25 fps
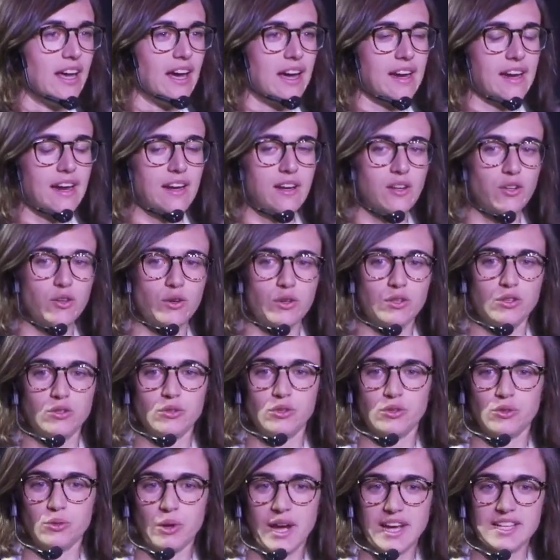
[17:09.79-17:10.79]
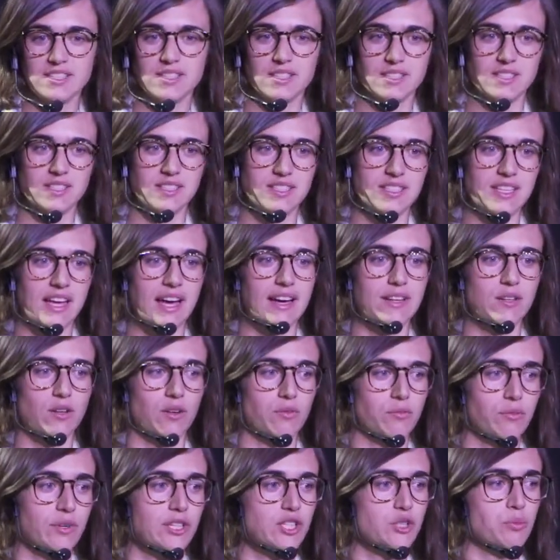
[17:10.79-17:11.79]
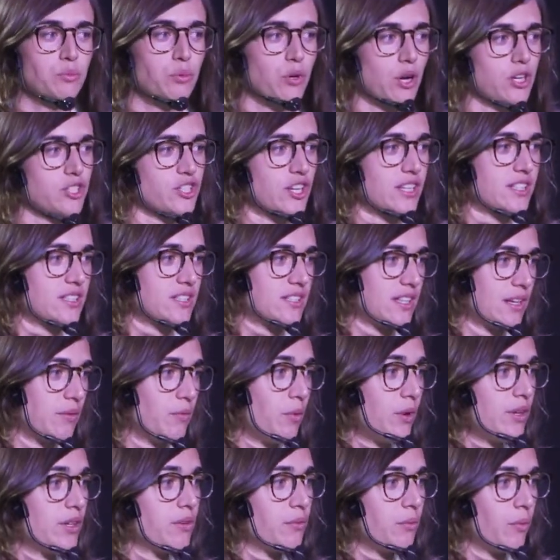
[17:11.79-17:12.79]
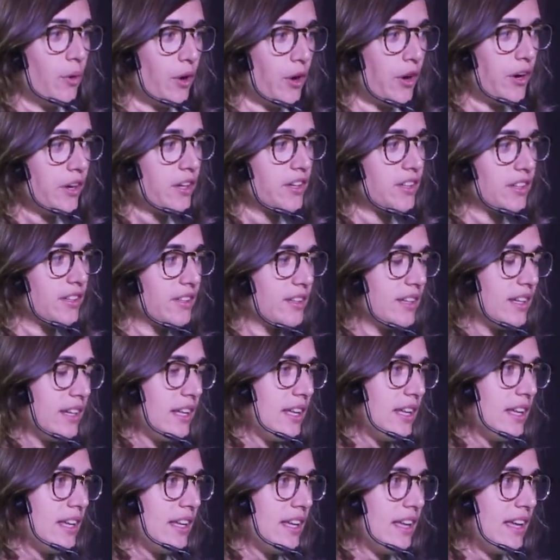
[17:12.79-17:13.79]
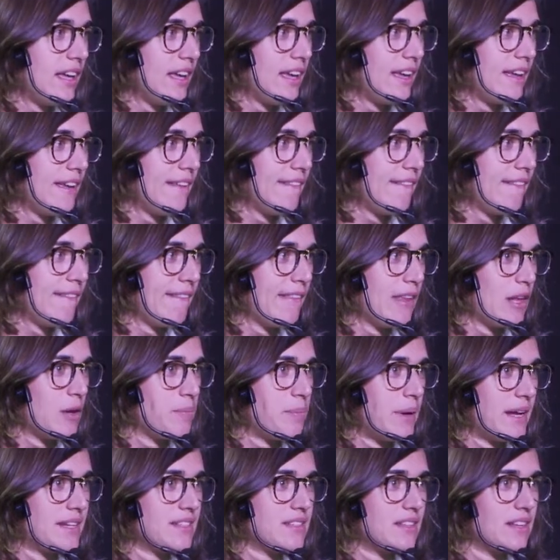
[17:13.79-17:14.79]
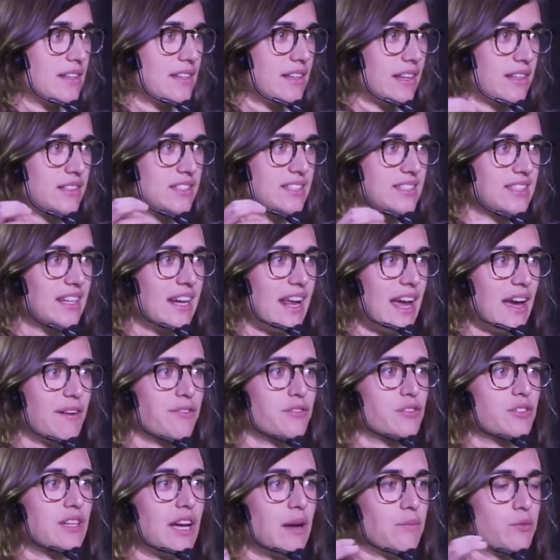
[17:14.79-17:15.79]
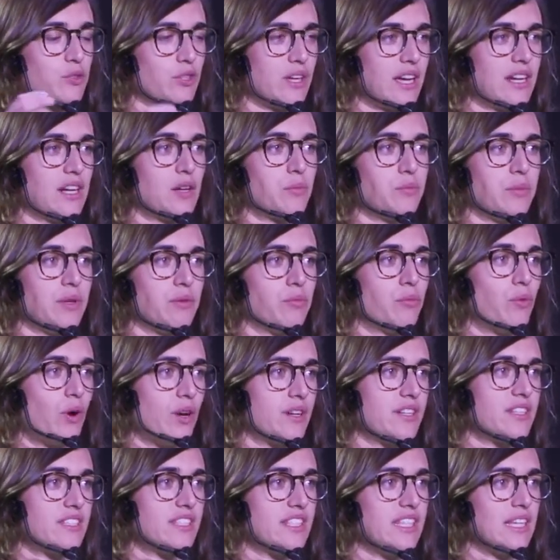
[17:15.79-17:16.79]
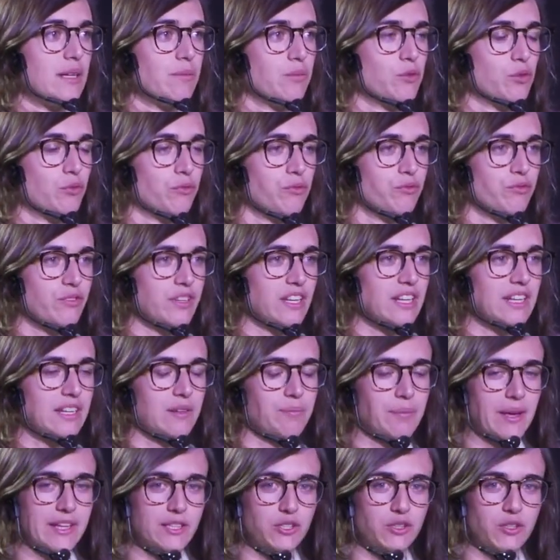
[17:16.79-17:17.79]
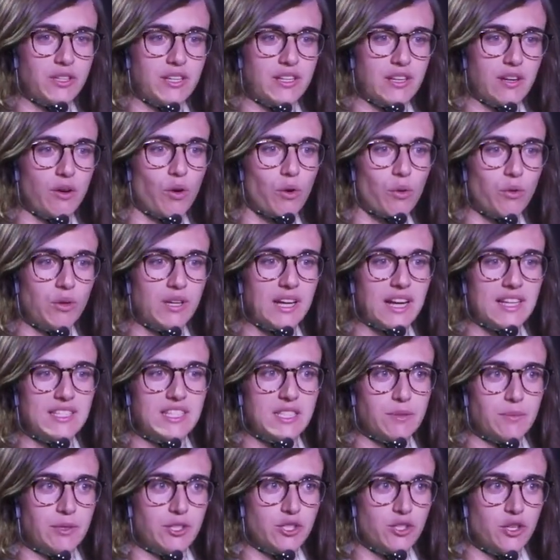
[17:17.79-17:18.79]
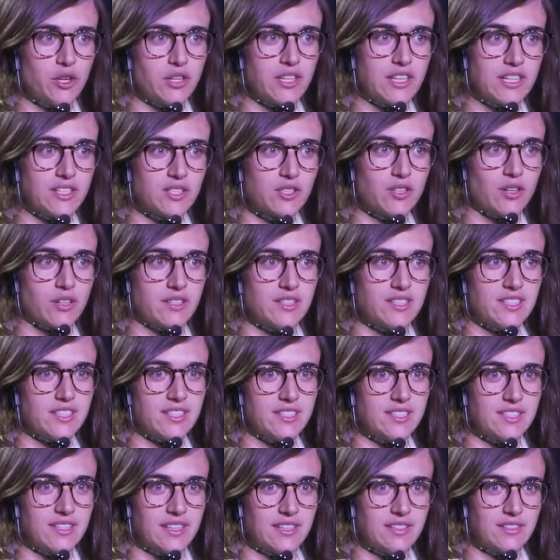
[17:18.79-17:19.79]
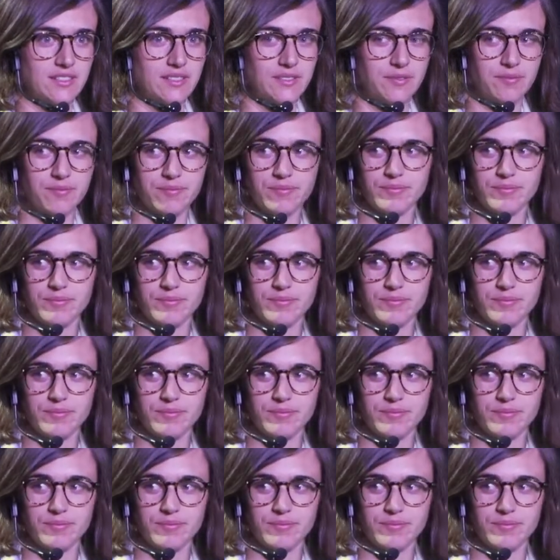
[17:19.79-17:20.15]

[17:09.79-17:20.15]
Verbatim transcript: And then the UXers decide on which projects they want to work, but they still have to come together and be one team to really make sure that the whole customer journey is consistent.